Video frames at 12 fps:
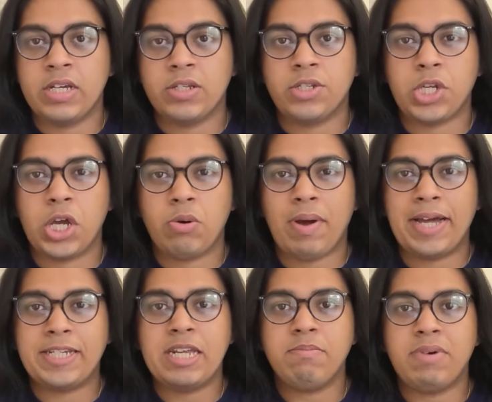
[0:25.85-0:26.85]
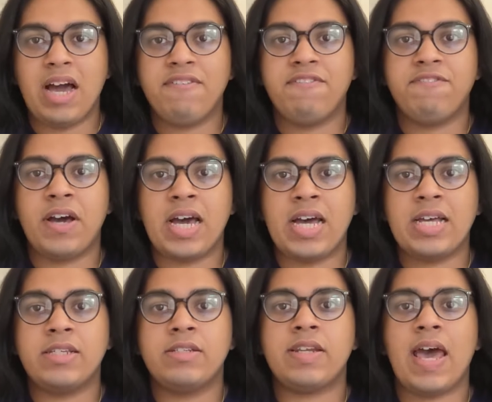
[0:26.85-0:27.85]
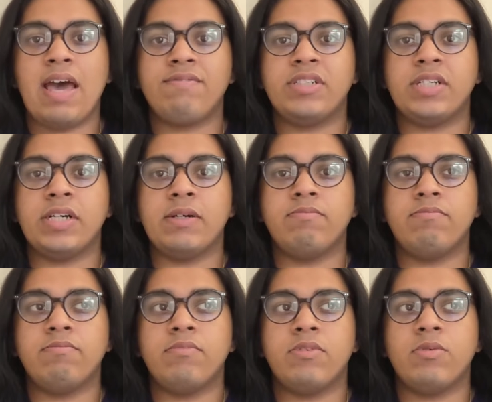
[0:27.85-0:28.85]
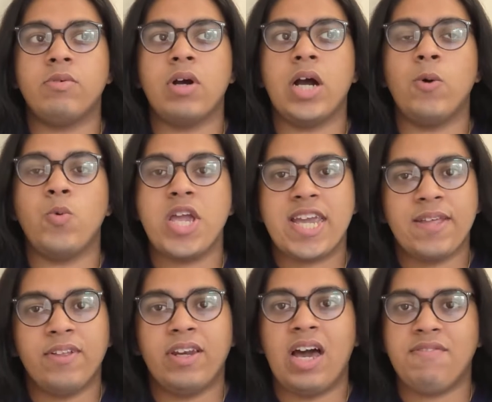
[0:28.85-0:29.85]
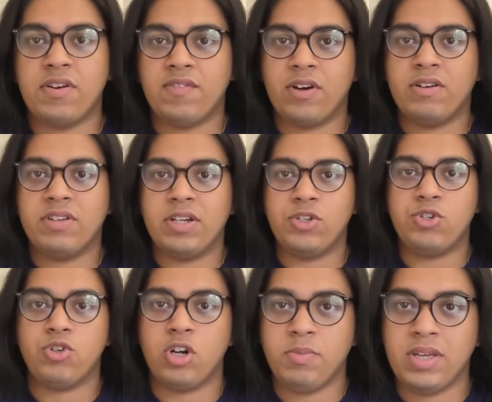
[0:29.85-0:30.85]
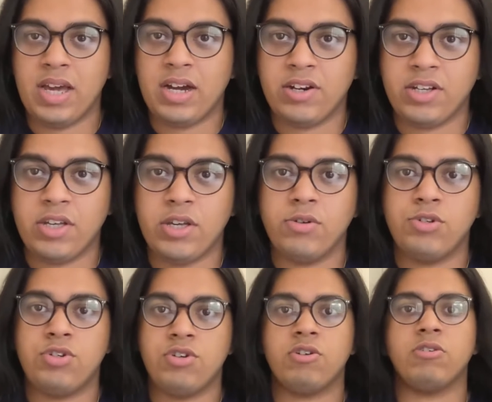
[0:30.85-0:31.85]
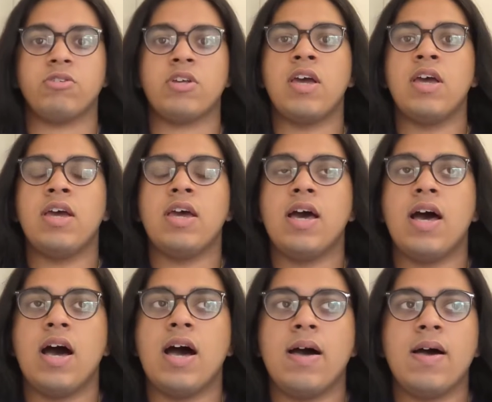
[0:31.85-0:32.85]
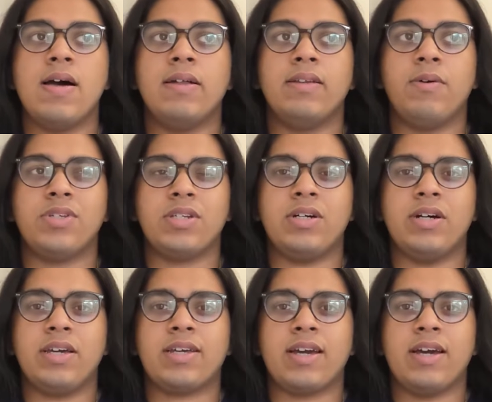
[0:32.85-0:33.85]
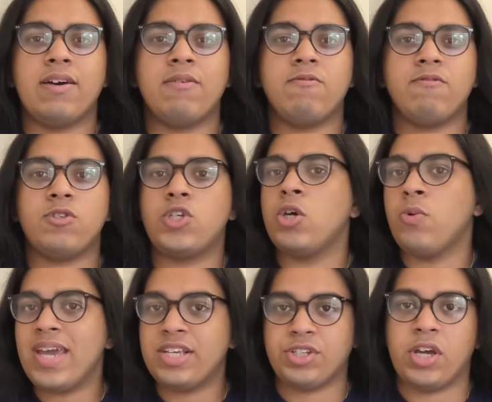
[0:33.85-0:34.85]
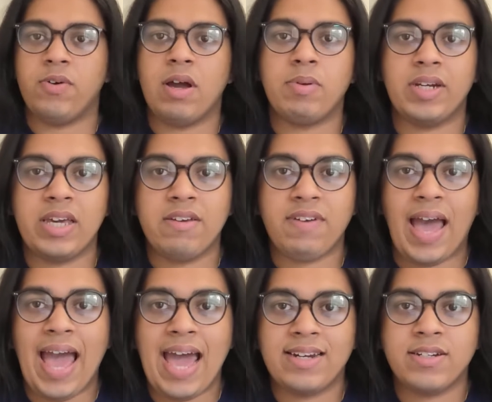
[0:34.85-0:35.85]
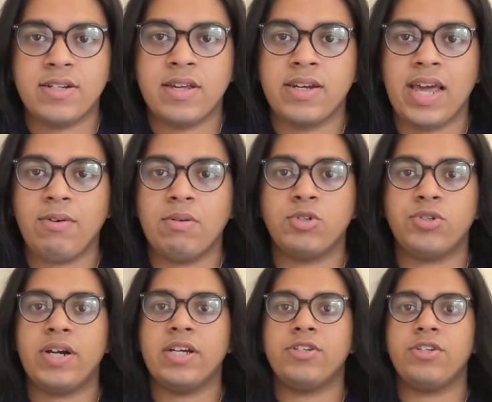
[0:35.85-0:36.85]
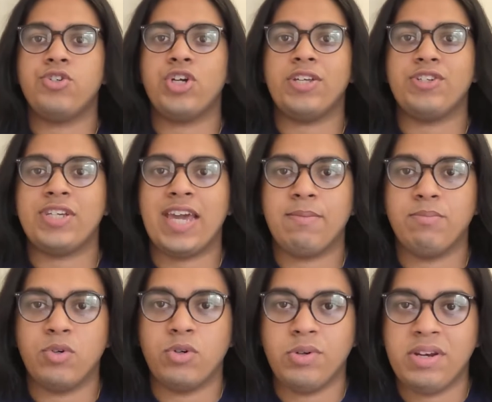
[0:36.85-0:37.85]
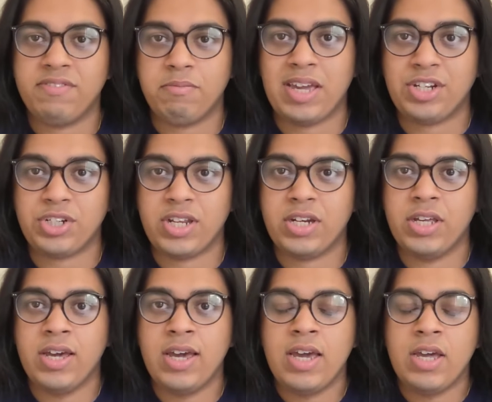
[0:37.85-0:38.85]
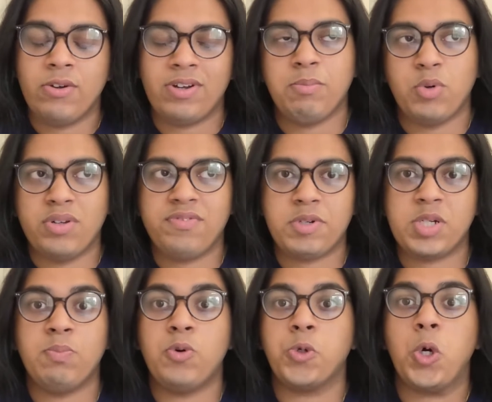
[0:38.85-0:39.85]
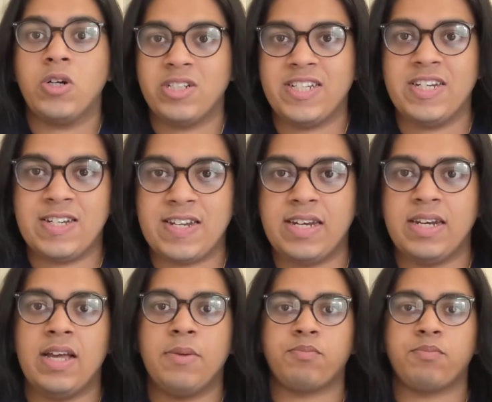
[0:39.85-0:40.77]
So I did my first ever a week in the life of an Astronomy REU student. That was like 2 weeks ago, I believe, and now I'm trying to just get more information in. Not more information, more content in.